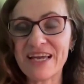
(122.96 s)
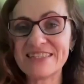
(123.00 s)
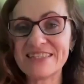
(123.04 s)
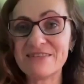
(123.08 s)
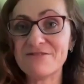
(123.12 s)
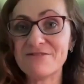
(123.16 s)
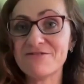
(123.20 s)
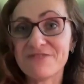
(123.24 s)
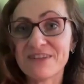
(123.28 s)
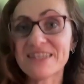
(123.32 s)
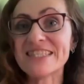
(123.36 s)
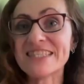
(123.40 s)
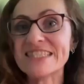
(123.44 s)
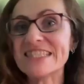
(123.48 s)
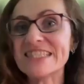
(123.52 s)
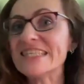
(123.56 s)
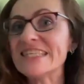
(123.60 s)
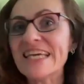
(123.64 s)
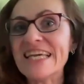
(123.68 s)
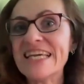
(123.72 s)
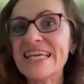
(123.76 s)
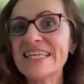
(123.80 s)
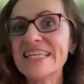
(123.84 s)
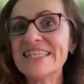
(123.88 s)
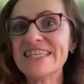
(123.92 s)
as a
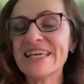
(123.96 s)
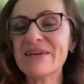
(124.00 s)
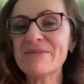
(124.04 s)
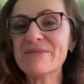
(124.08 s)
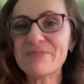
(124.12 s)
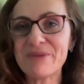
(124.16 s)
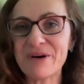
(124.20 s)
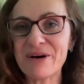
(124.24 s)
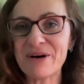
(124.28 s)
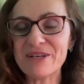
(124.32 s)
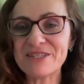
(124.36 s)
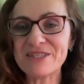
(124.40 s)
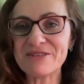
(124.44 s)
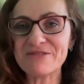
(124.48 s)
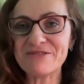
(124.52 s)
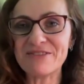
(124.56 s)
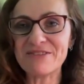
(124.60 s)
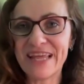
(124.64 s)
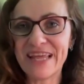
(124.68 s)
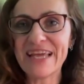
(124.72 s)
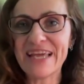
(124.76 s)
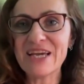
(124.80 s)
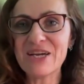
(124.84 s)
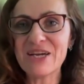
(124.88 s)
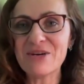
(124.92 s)
fascinating part of
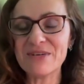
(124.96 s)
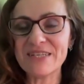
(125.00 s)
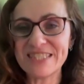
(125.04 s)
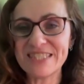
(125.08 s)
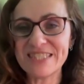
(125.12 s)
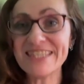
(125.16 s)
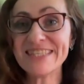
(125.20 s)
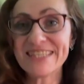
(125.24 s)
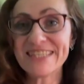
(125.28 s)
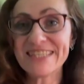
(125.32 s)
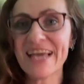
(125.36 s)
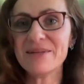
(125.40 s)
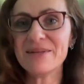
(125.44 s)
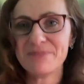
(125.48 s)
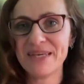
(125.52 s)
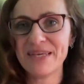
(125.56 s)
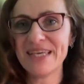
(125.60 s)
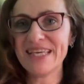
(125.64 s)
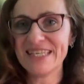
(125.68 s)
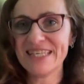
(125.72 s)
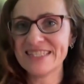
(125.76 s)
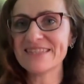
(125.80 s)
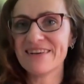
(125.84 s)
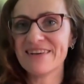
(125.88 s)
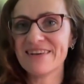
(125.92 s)
language, it can be
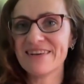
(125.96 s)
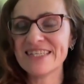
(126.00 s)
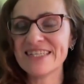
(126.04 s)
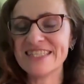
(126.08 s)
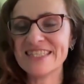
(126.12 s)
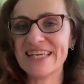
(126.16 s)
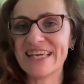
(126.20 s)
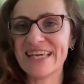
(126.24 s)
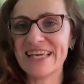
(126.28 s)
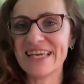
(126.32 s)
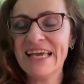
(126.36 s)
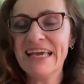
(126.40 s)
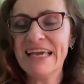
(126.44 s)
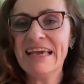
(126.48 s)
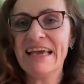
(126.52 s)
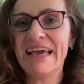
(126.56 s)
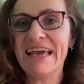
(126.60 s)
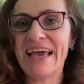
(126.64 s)
exciting.